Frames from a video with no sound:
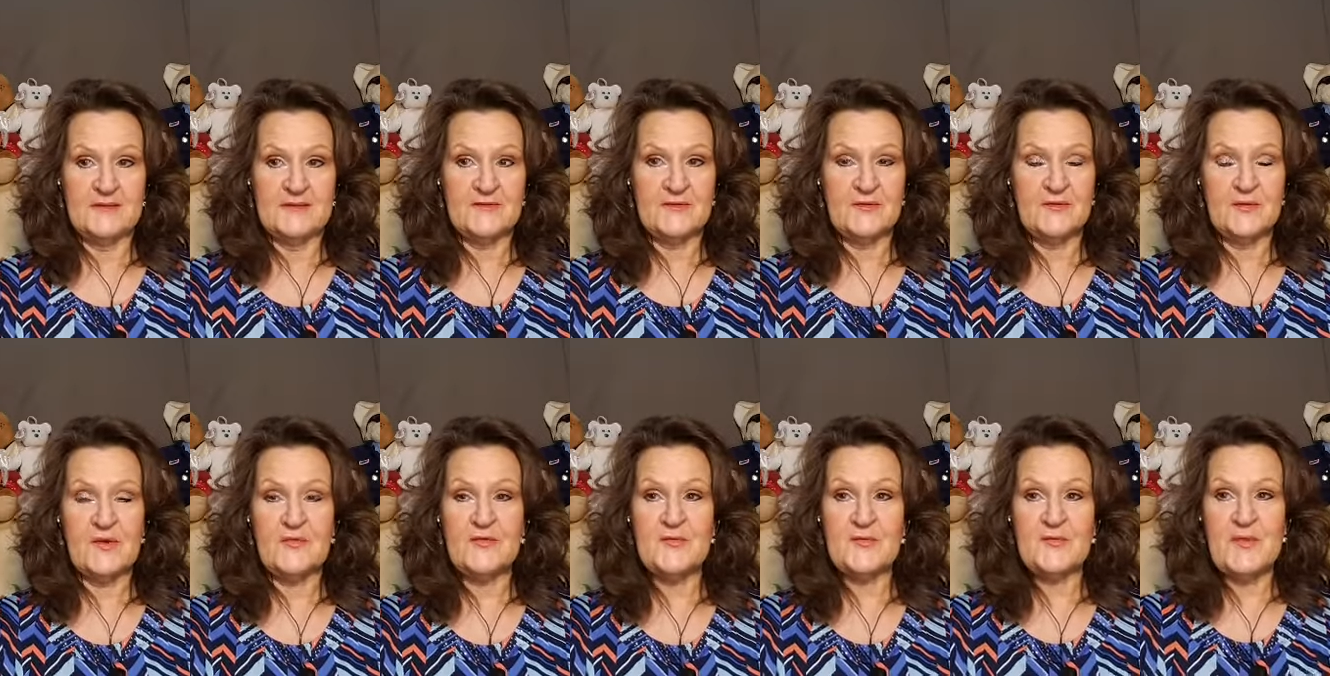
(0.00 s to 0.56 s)

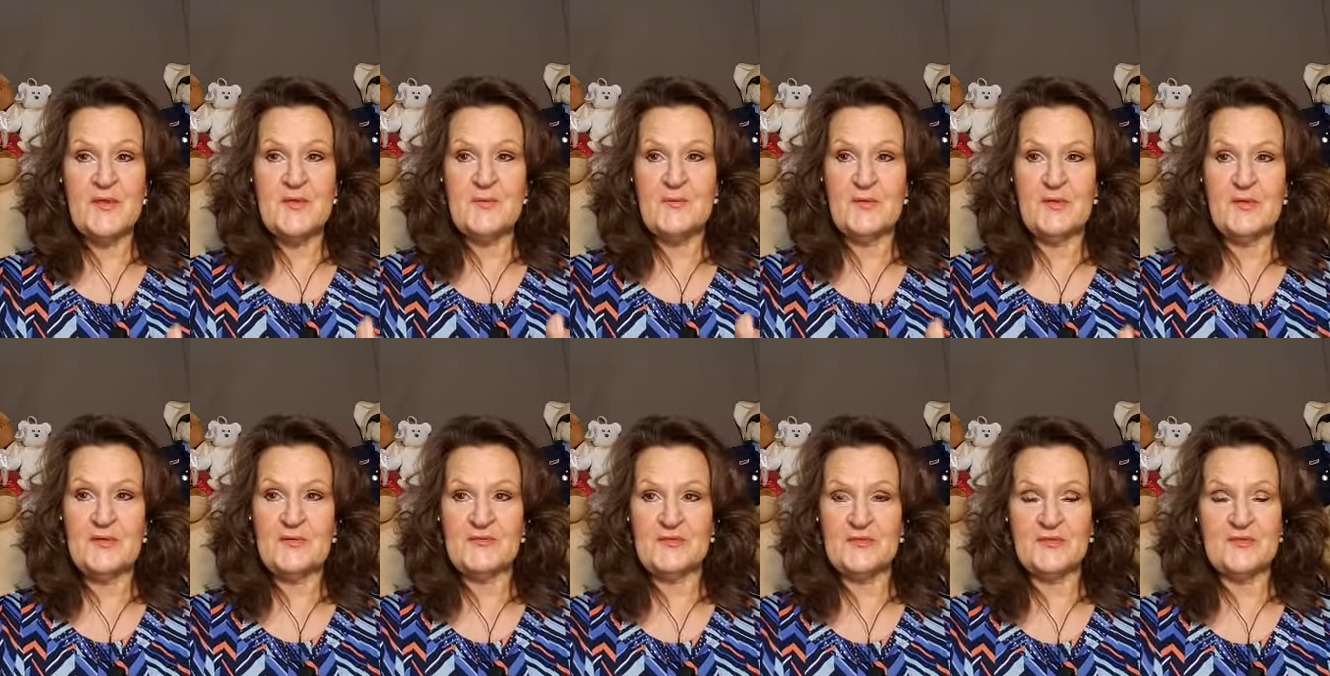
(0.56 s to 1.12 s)
For other
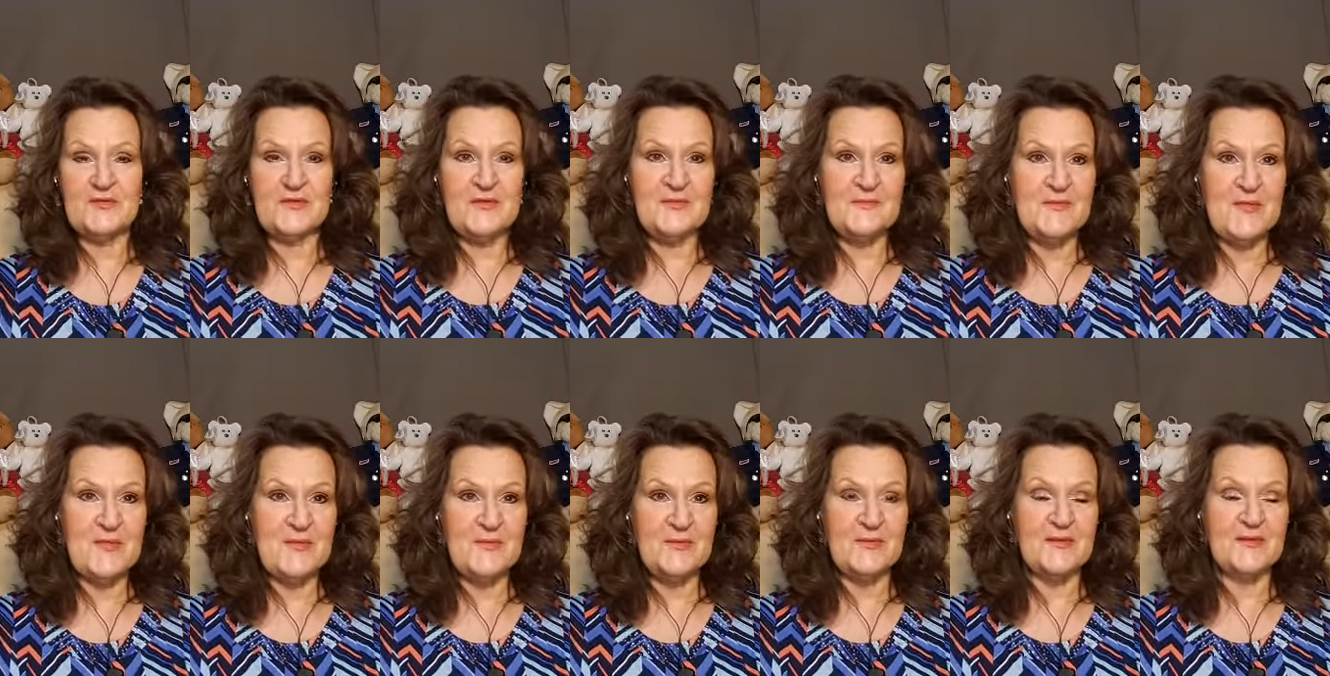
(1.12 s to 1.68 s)
people, for some
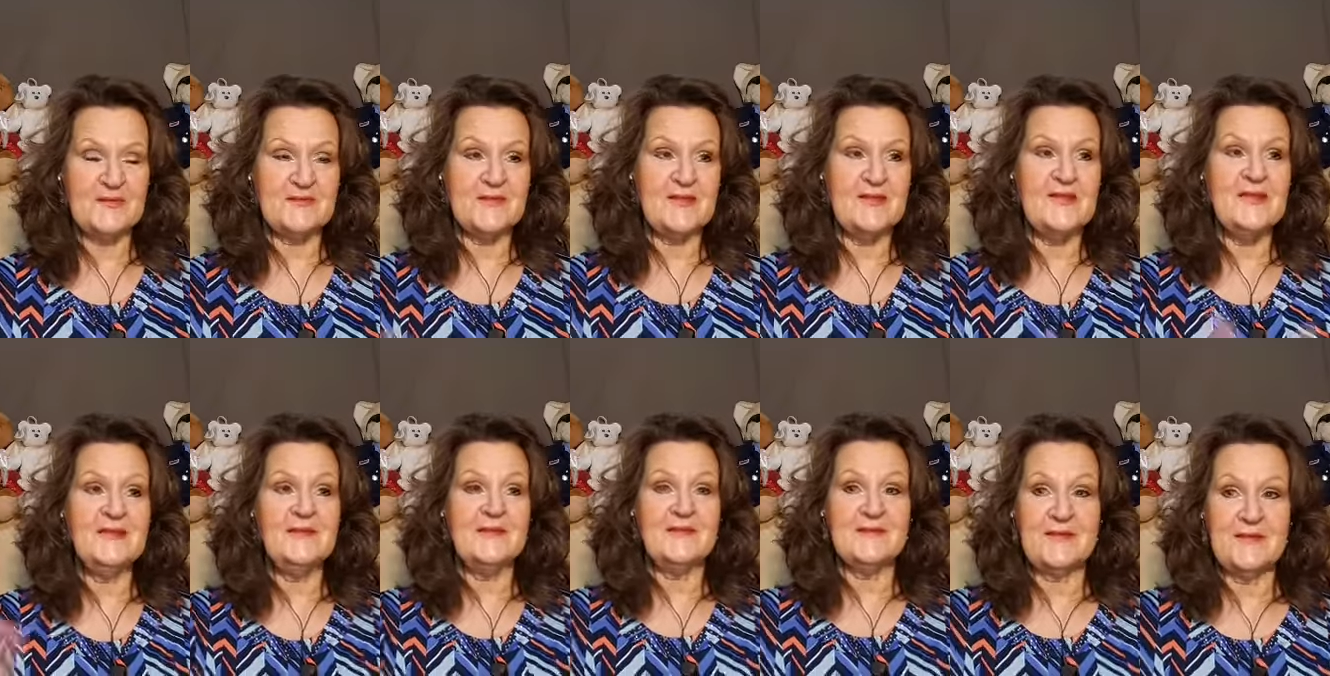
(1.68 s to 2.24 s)
people, it's
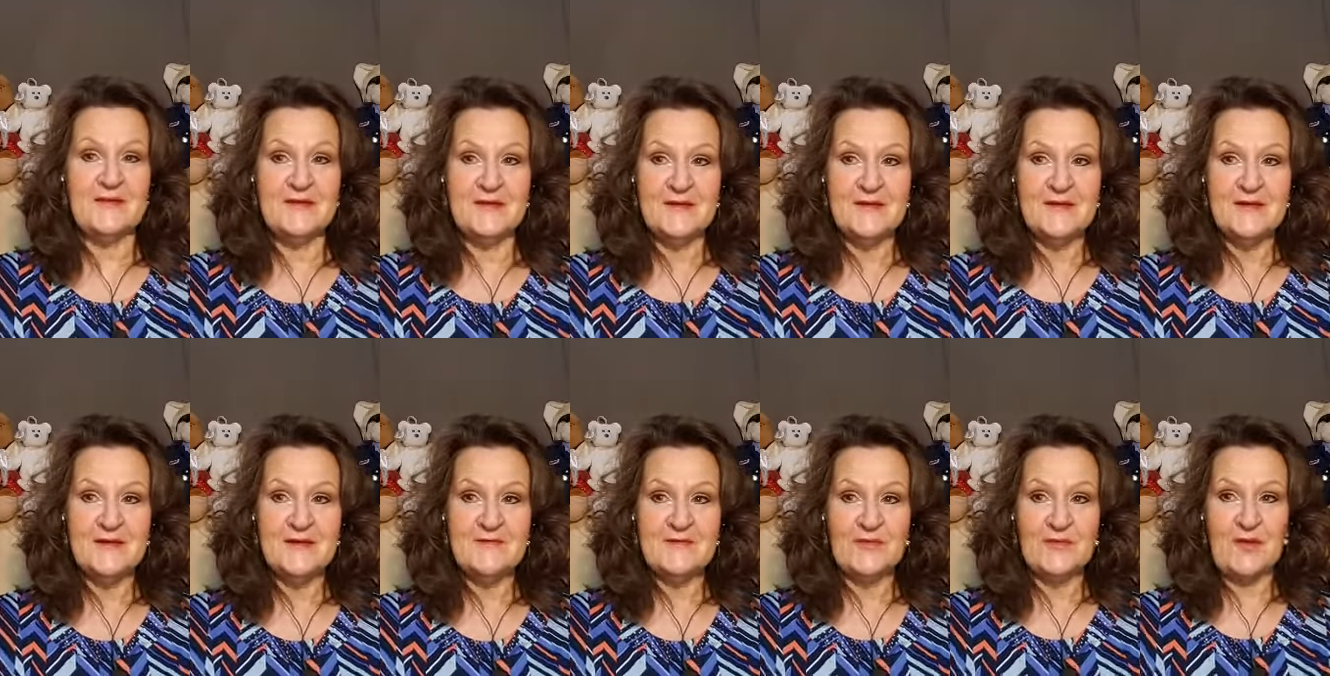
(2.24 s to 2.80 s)
easy
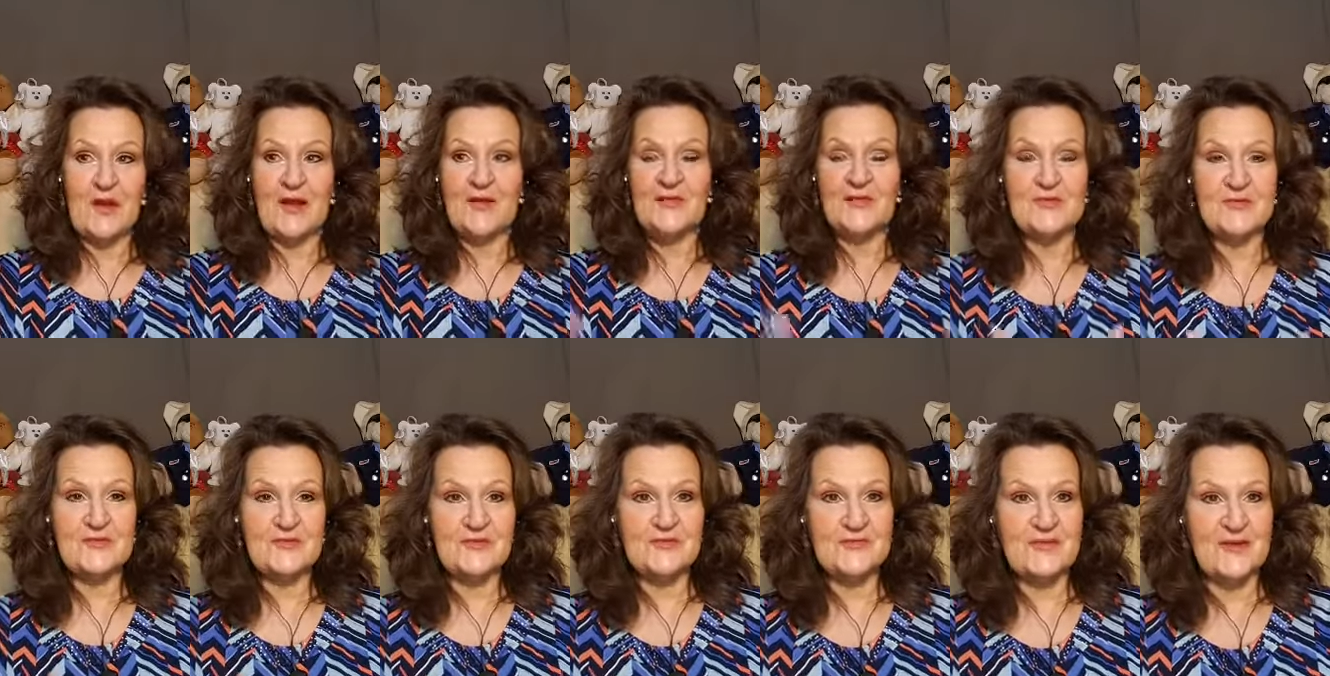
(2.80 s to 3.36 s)
for
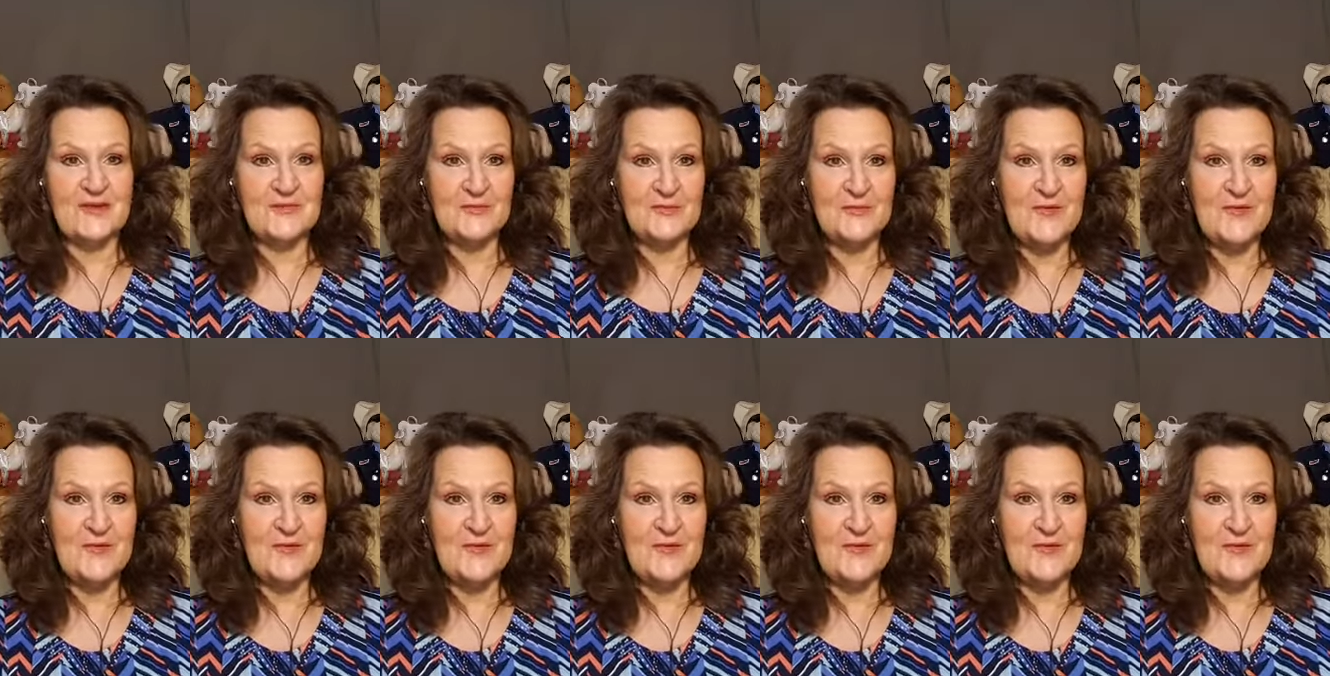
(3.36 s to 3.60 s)
others of us,